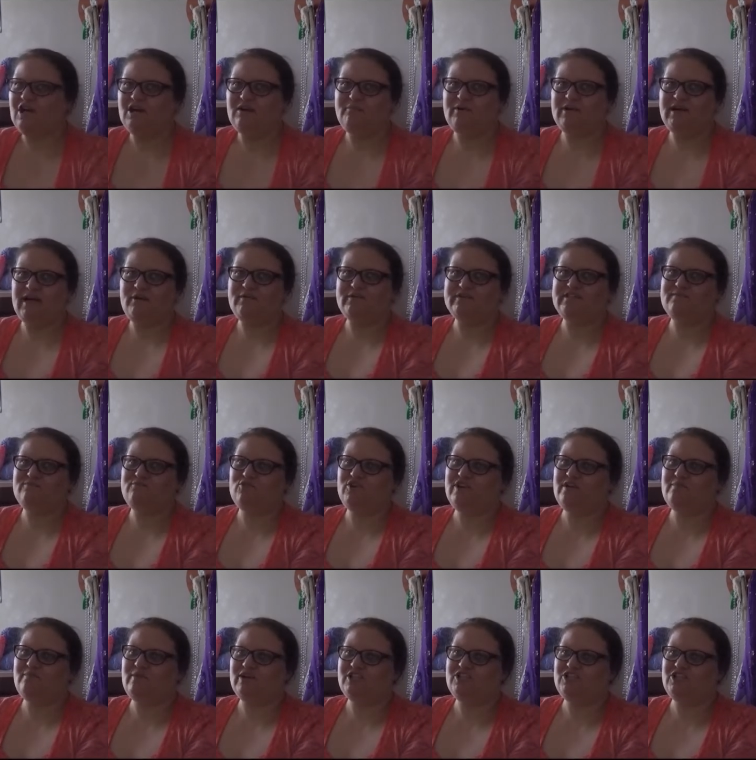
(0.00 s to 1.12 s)
But I was pretty
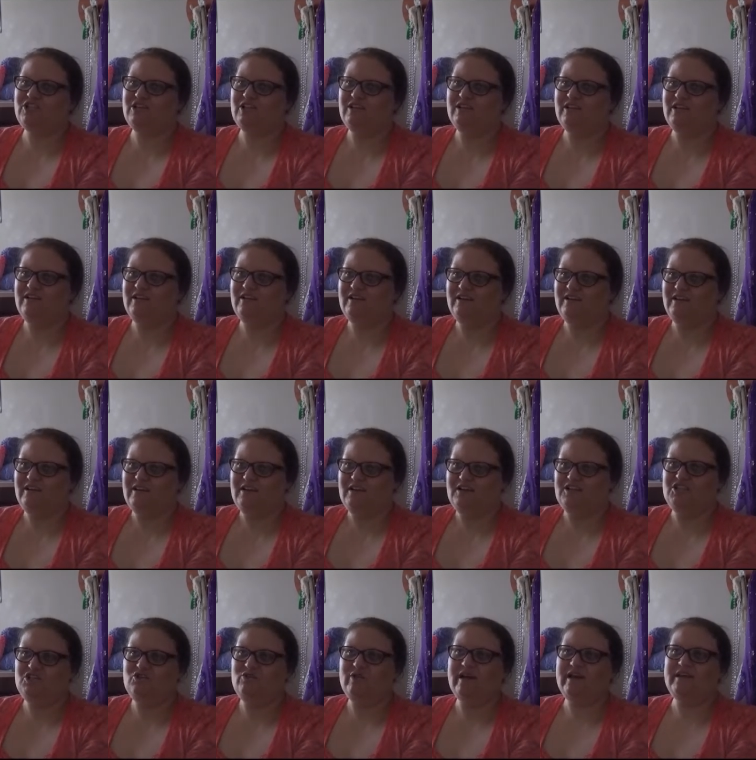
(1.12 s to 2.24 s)
much uh,
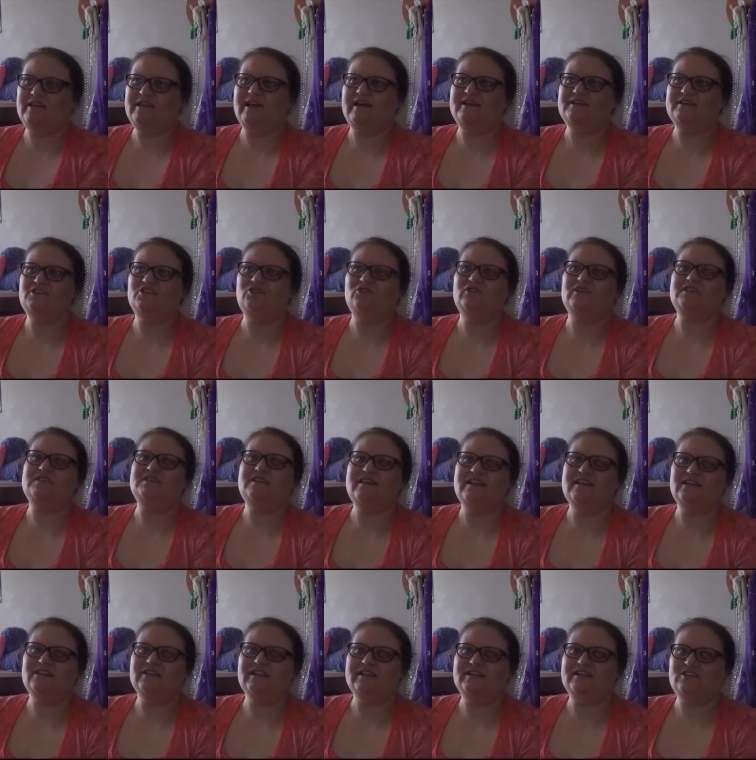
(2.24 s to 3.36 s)
doing that till the
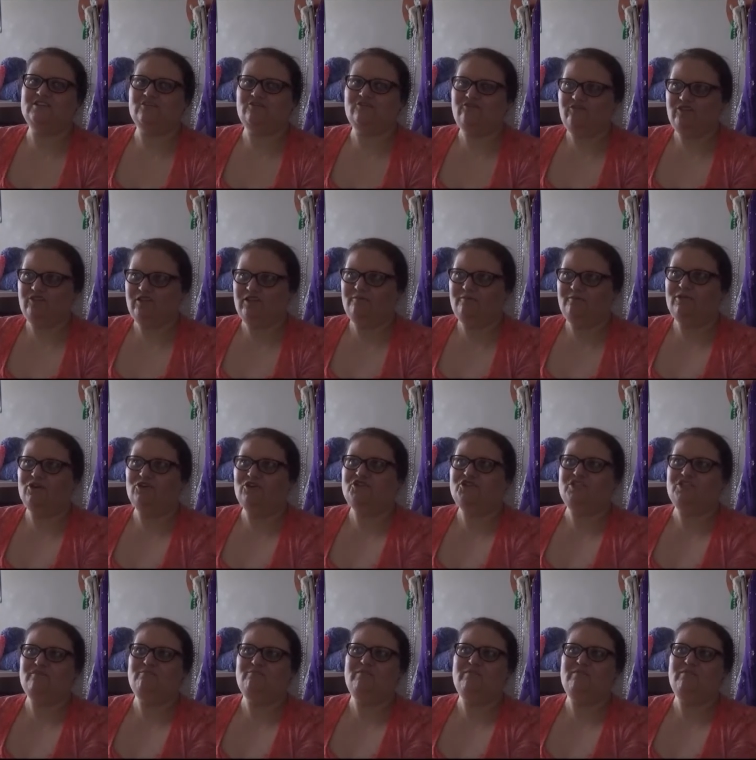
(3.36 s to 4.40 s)
tail end of uh, March and